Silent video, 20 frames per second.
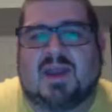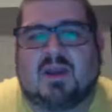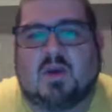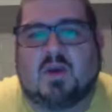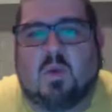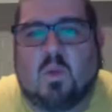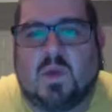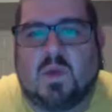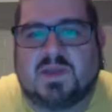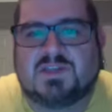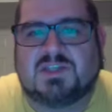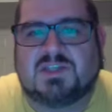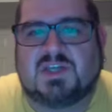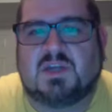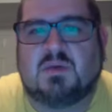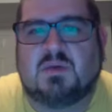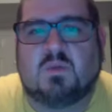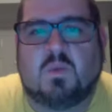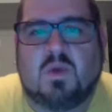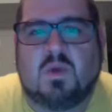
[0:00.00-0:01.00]
a
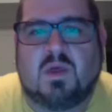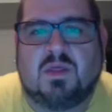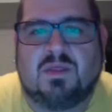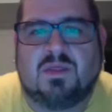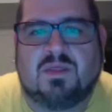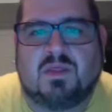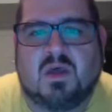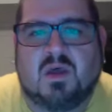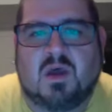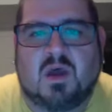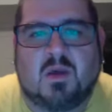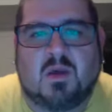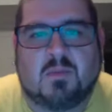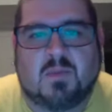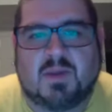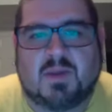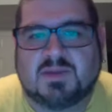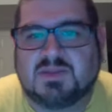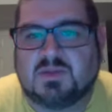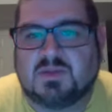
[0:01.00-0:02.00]
widget with
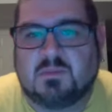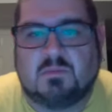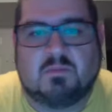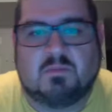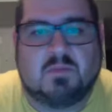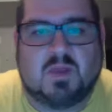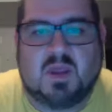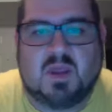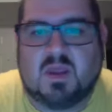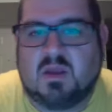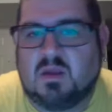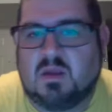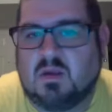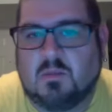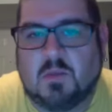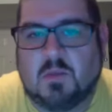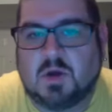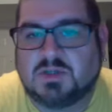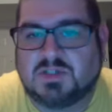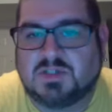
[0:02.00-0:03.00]
like some
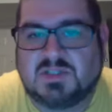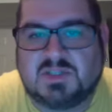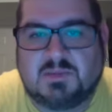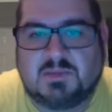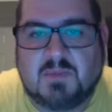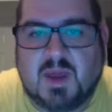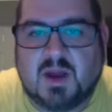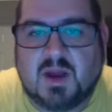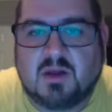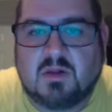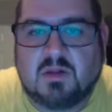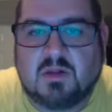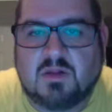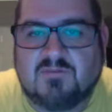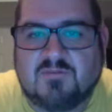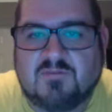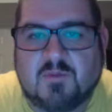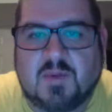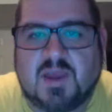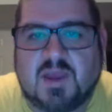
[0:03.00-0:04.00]
emergency medical
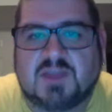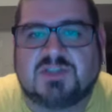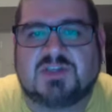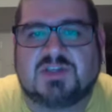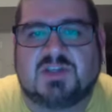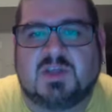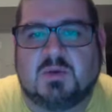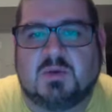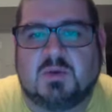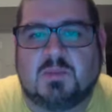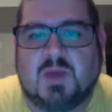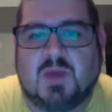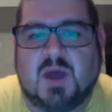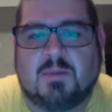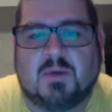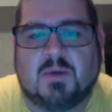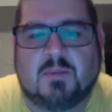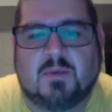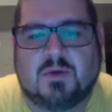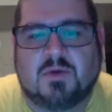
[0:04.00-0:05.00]
information that would
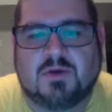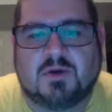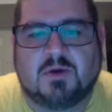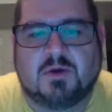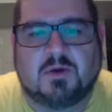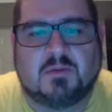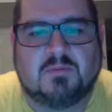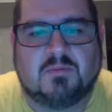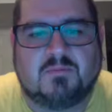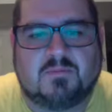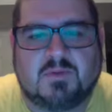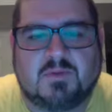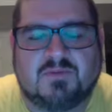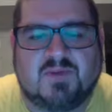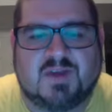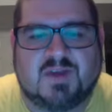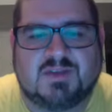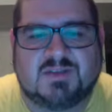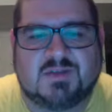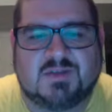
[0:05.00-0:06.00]
pop up on your
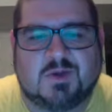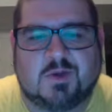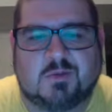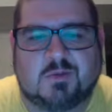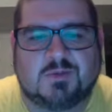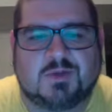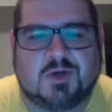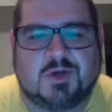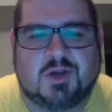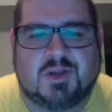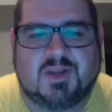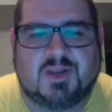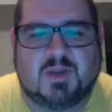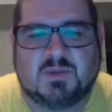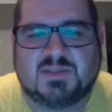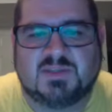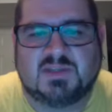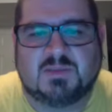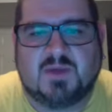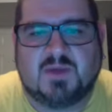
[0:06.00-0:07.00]
device's home screen. That
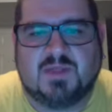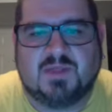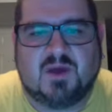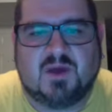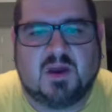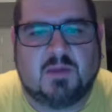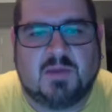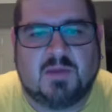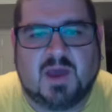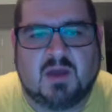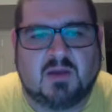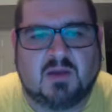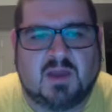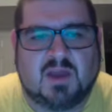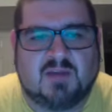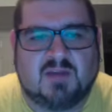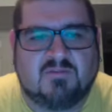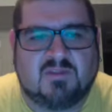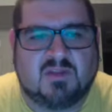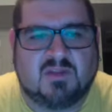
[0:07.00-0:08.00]
was something I thought about
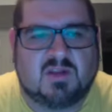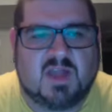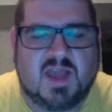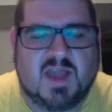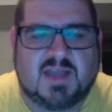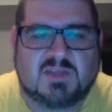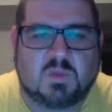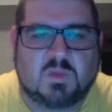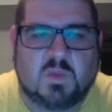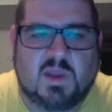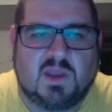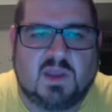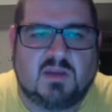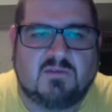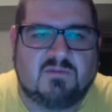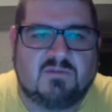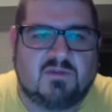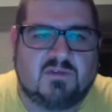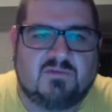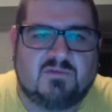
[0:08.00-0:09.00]
kind of in the last week
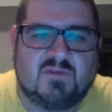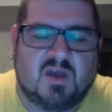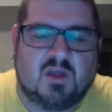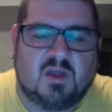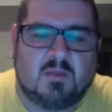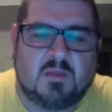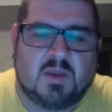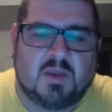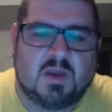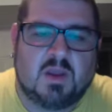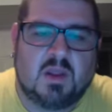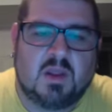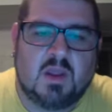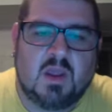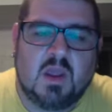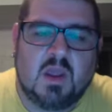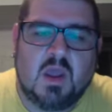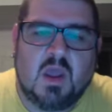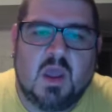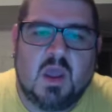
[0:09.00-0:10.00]
of the development
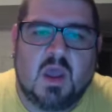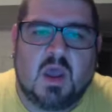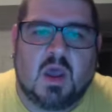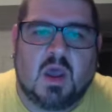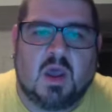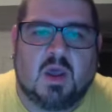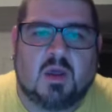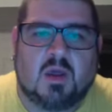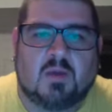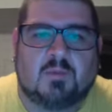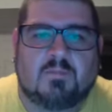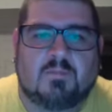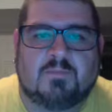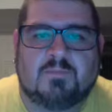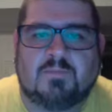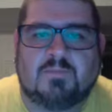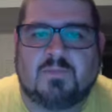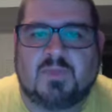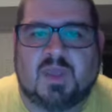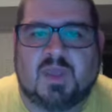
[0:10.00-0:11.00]

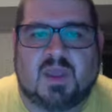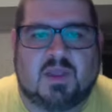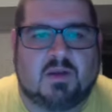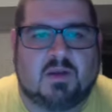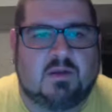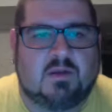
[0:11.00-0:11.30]
that